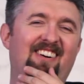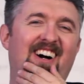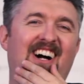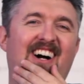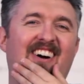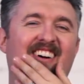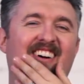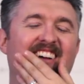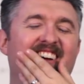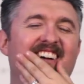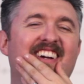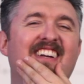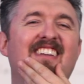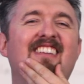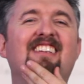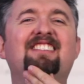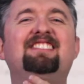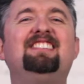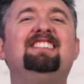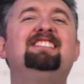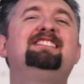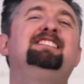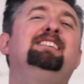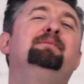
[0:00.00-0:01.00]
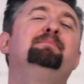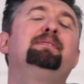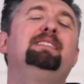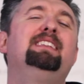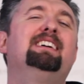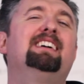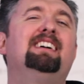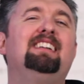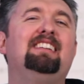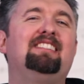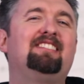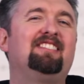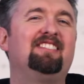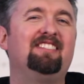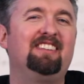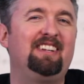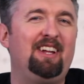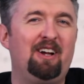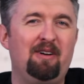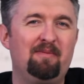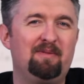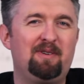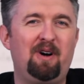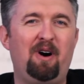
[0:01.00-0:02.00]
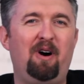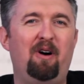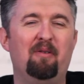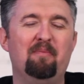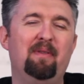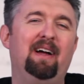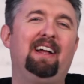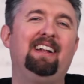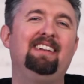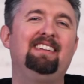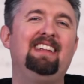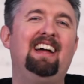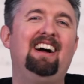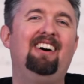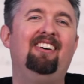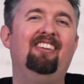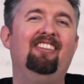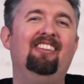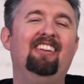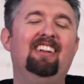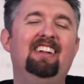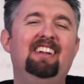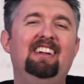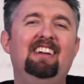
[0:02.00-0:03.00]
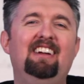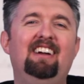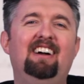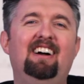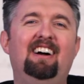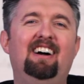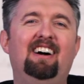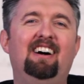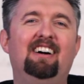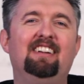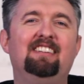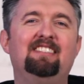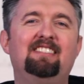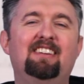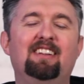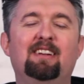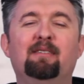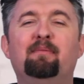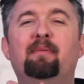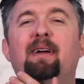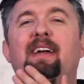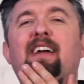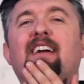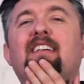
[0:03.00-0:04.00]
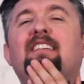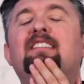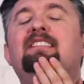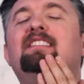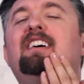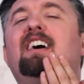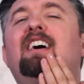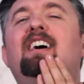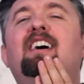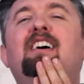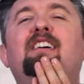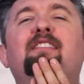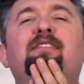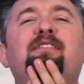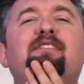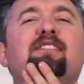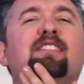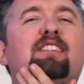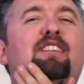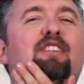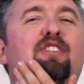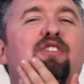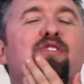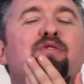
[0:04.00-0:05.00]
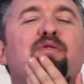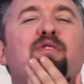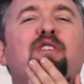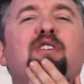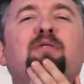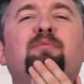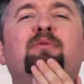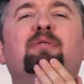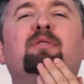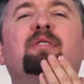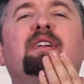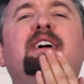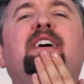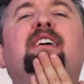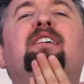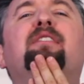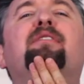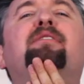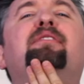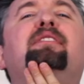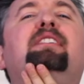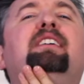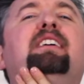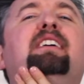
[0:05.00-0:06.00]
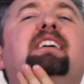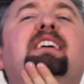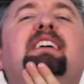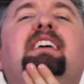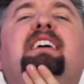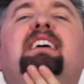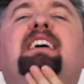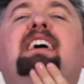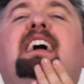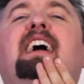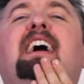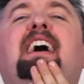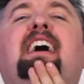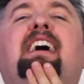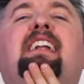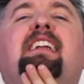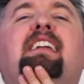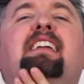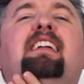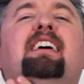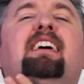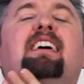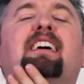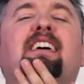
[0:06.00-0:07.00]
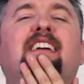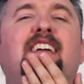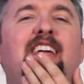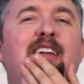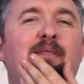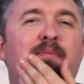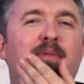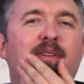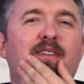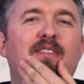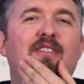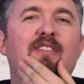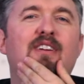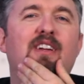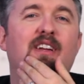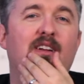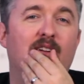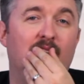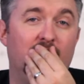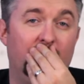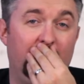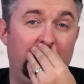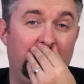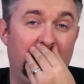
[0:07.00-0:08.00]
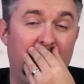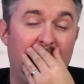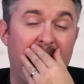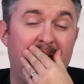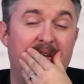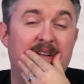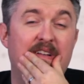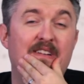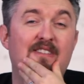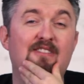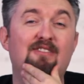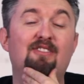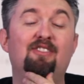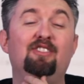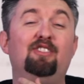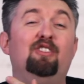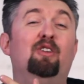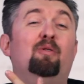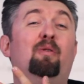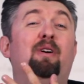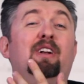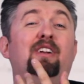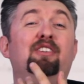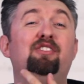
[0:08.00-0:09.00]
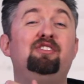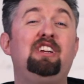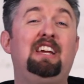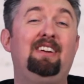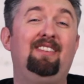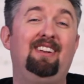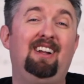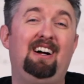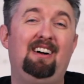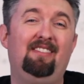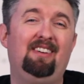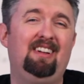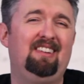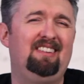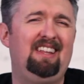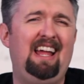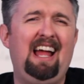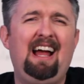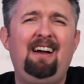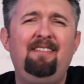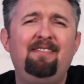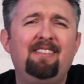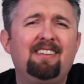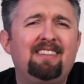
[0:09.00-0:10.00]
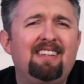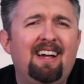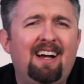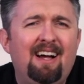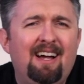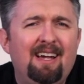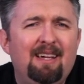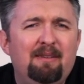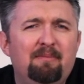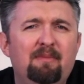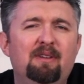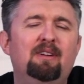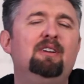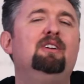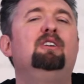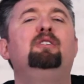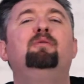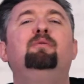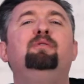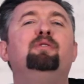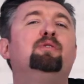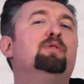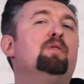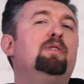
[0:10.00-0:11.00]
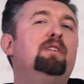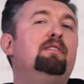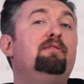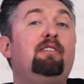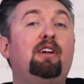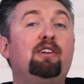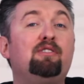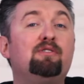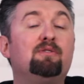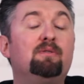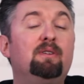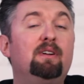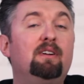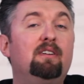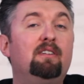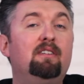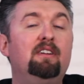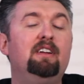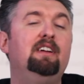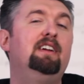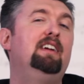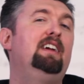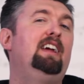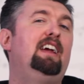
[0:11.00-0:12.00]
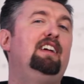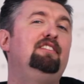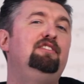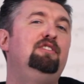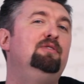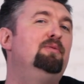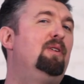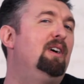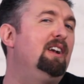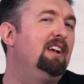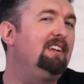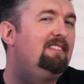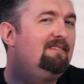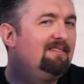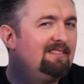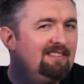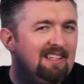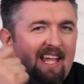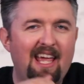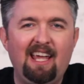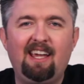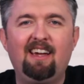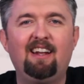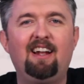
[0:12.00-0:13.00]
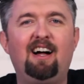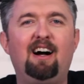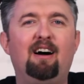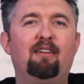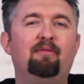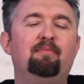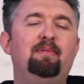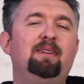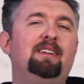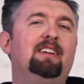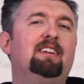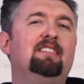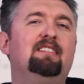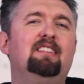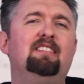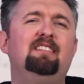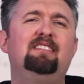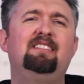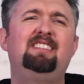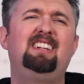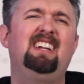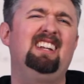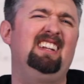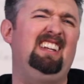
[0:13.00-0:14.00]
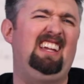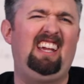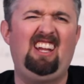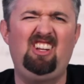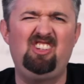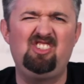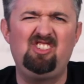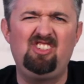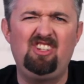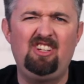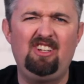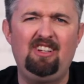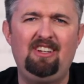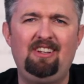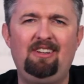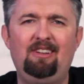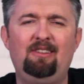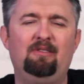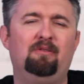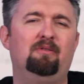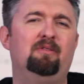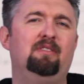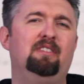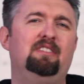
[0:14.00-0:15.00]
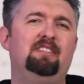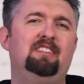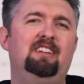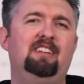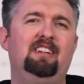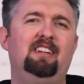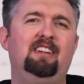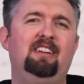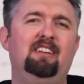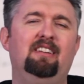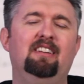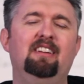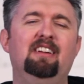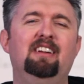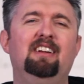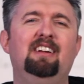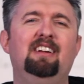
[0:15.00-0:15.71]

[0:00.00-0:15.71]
well, this is something that can certainly help calm that down. Uh, it's going to make it soft and enjoyable and healthy and uh, keep it looking great so that you don't want to shave it off. Because half the time when you're growing facial hair is you want to take it off because it's getting itchy or it's getting,